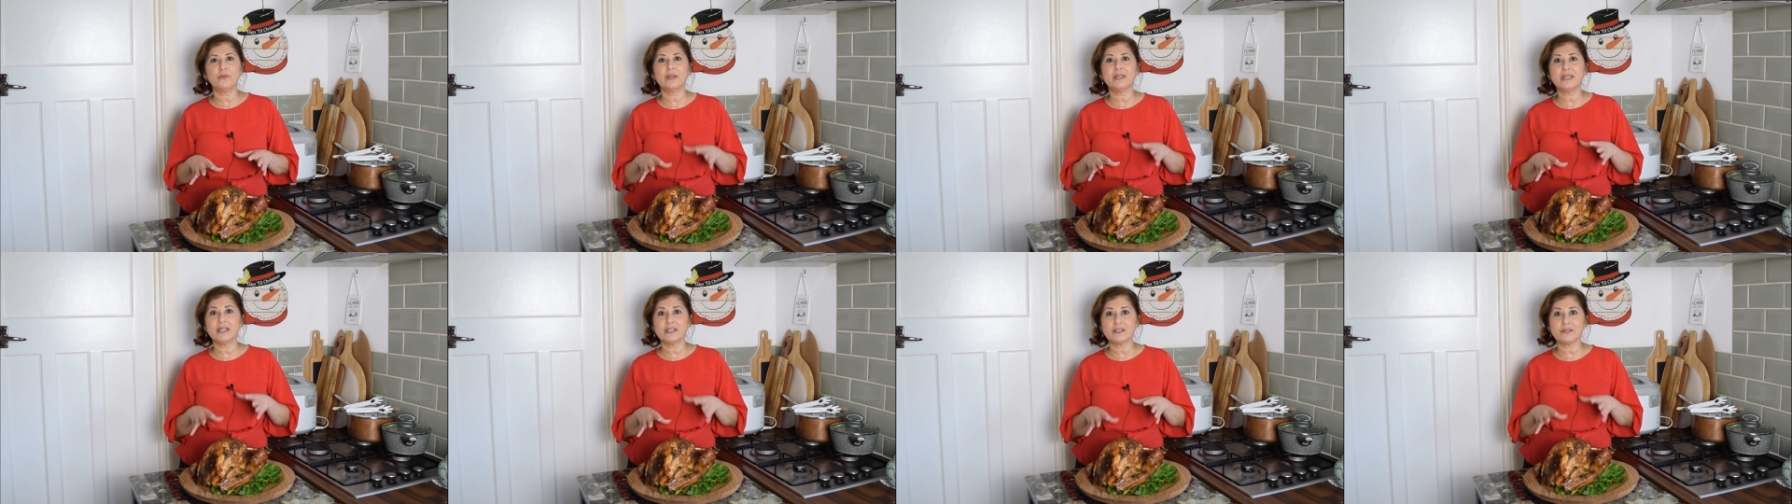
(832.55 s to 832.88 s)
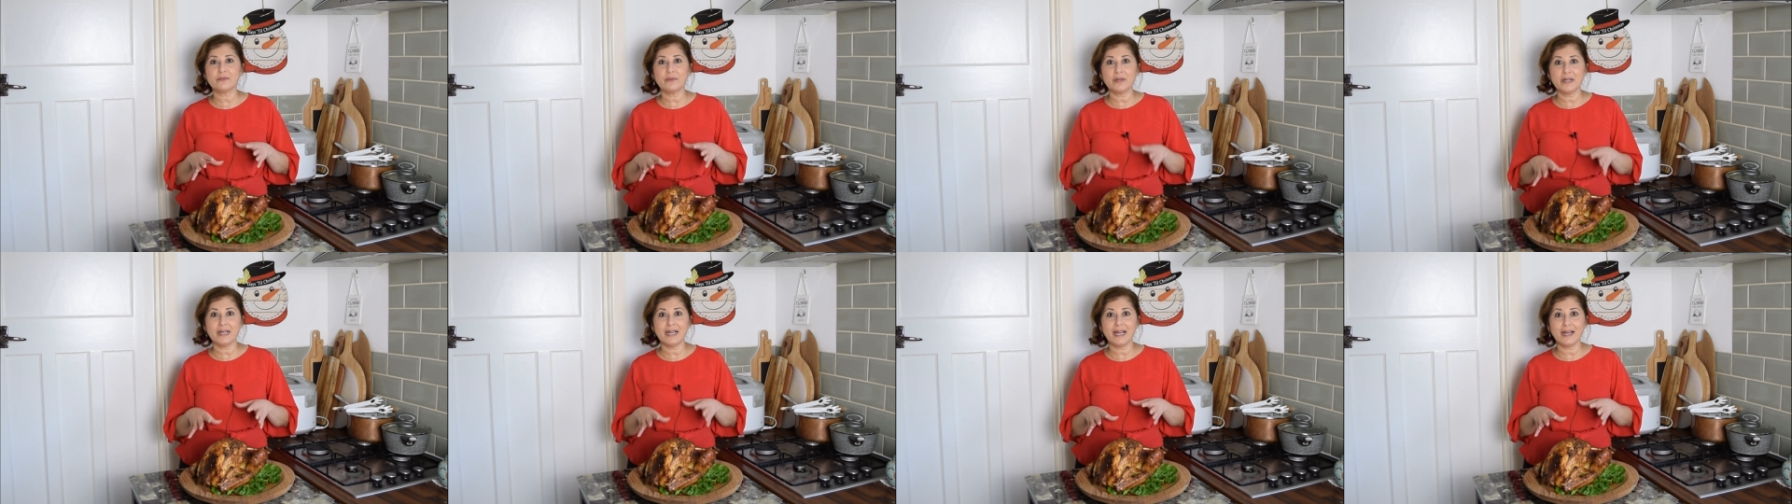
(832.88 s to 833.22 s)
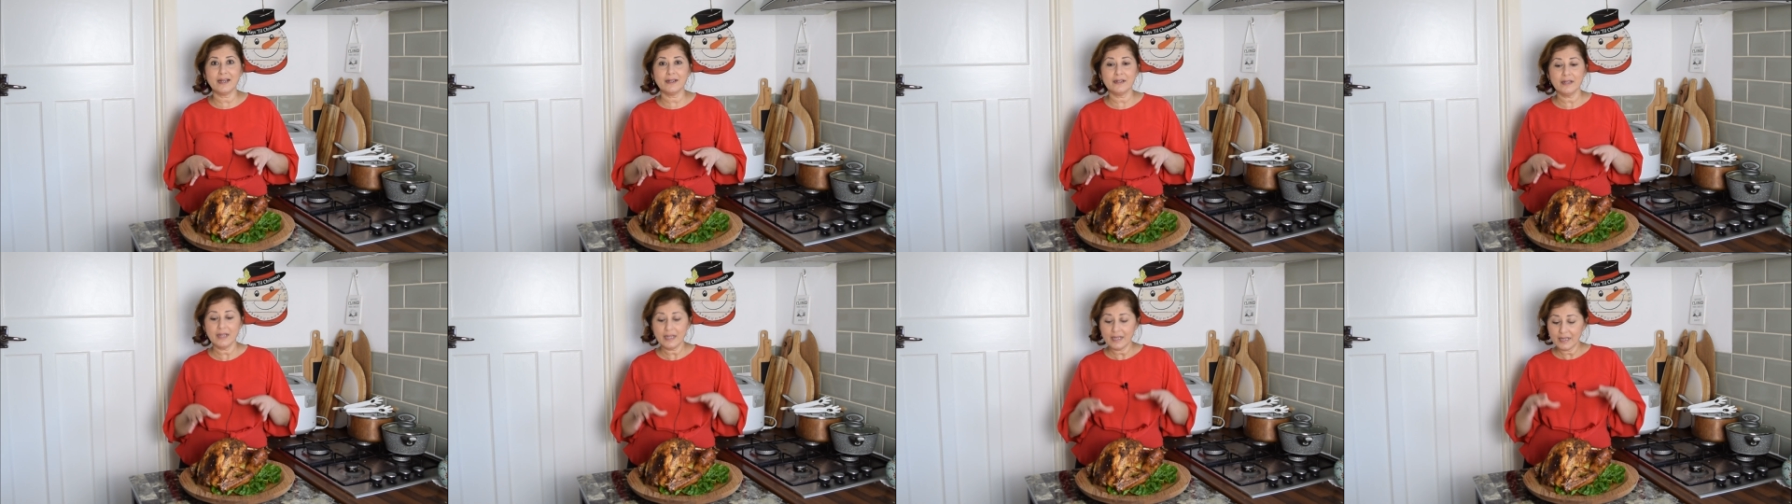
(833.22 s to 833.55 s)
with this
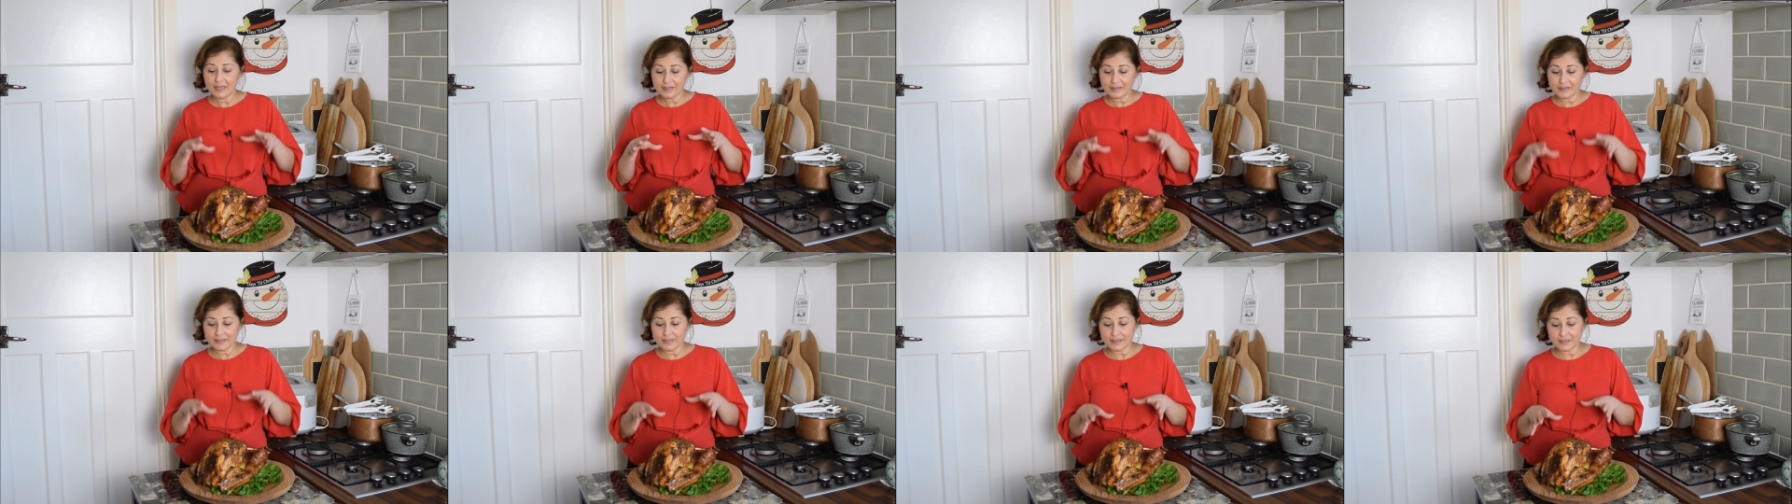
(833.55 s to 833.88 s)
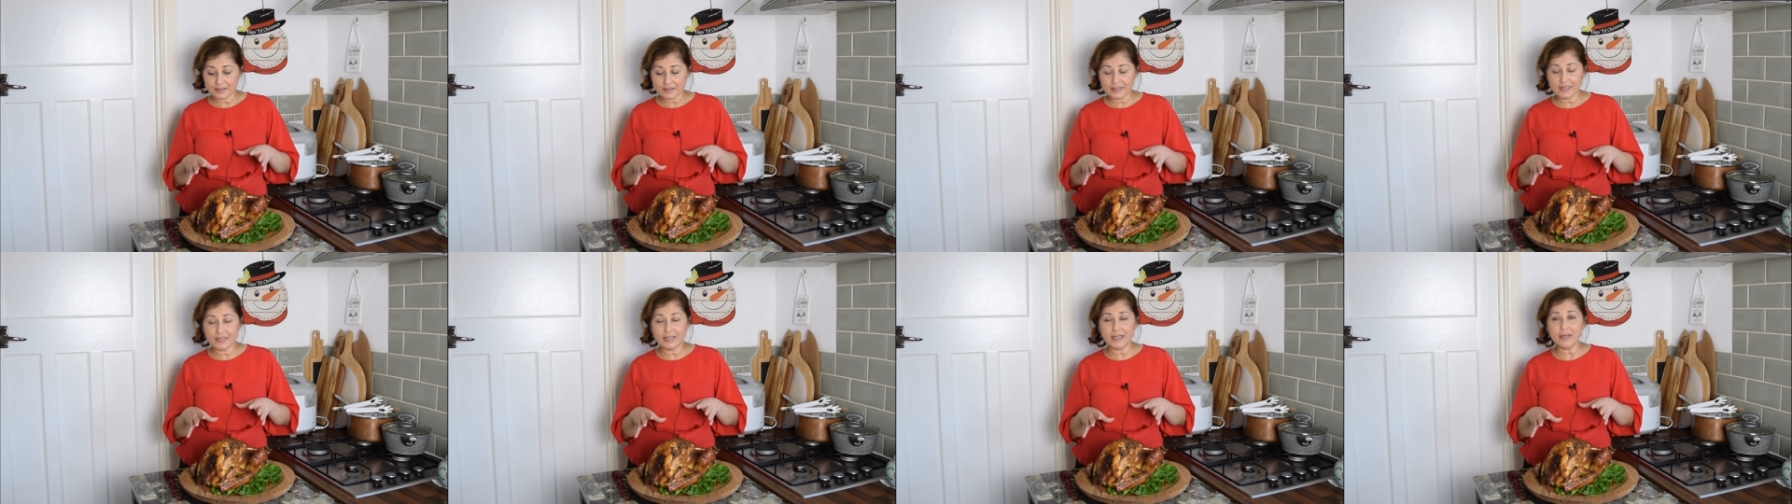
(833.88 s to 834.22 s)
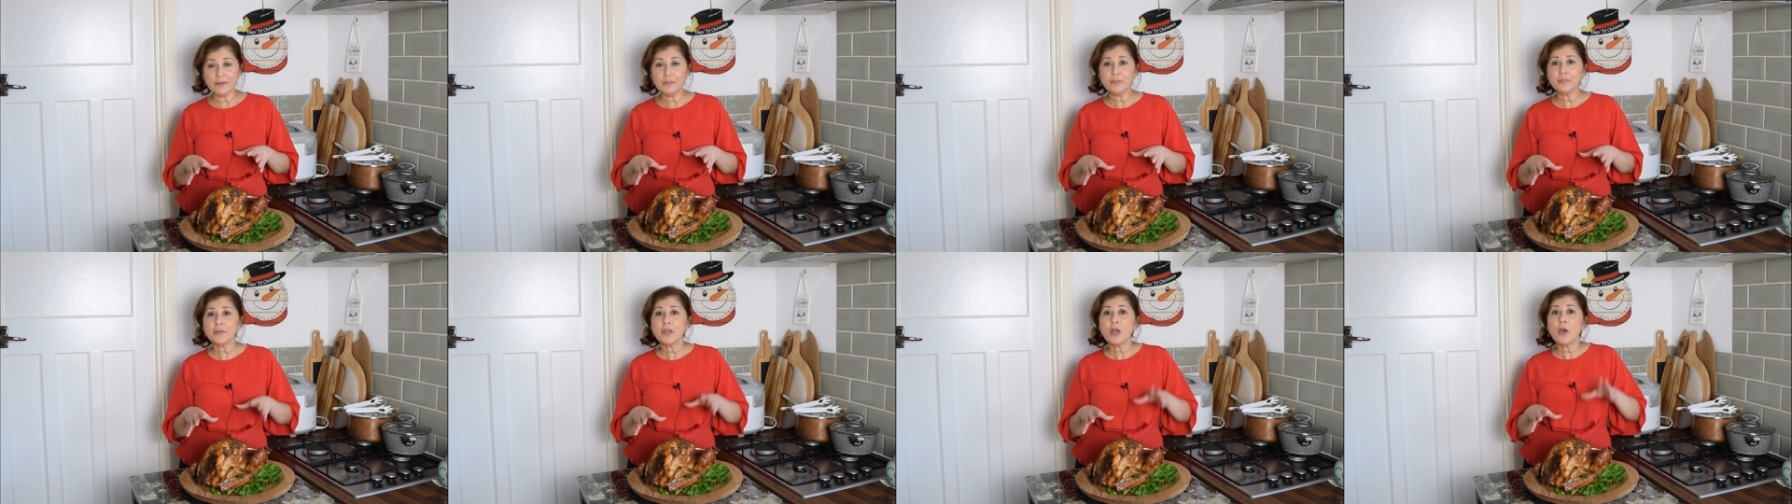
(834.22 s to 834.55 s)
rendang
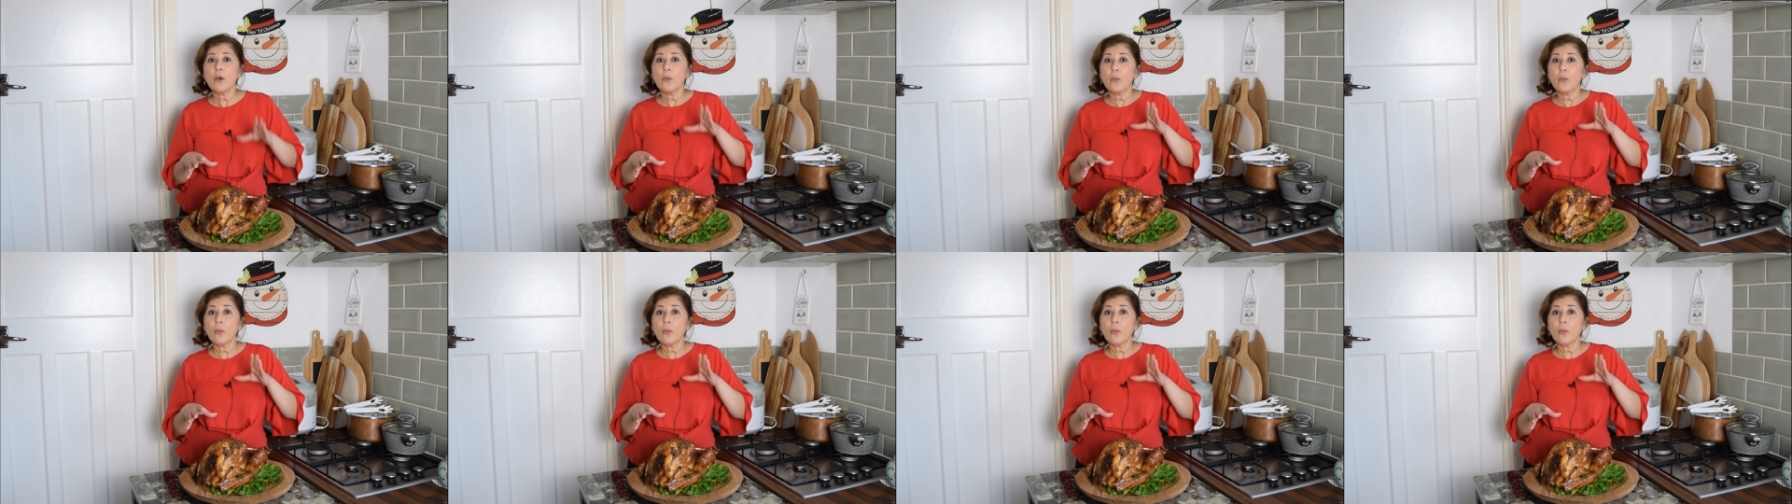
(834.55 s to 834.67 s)
turkey.